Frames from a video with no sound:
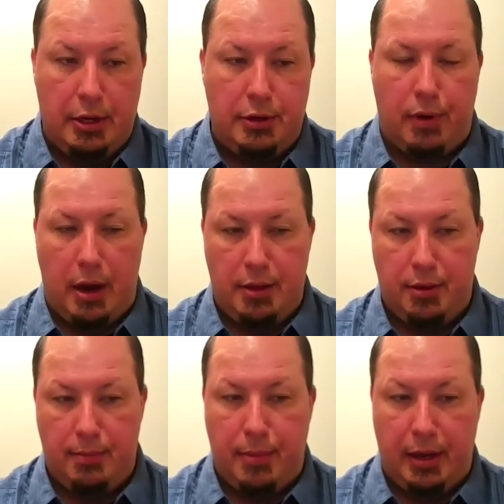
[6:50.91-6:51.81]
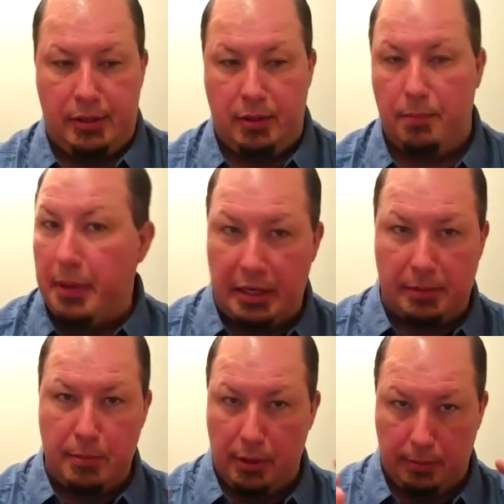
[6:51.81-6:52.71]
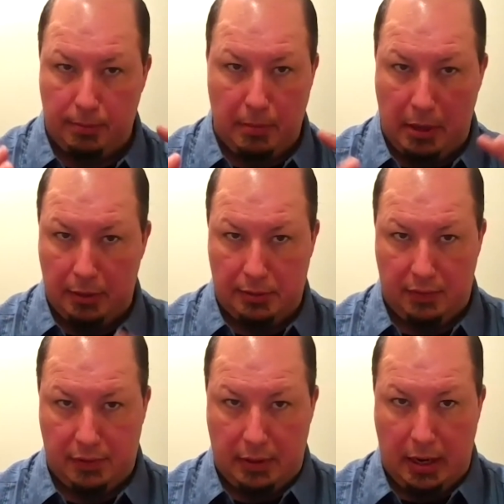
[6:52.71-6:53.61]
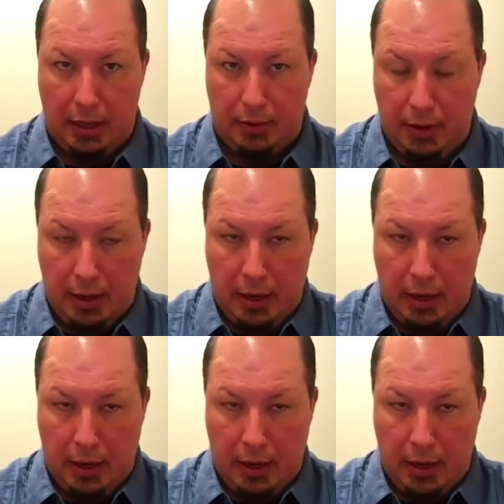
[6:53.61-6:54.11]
trying their best to piecemeal stuff together.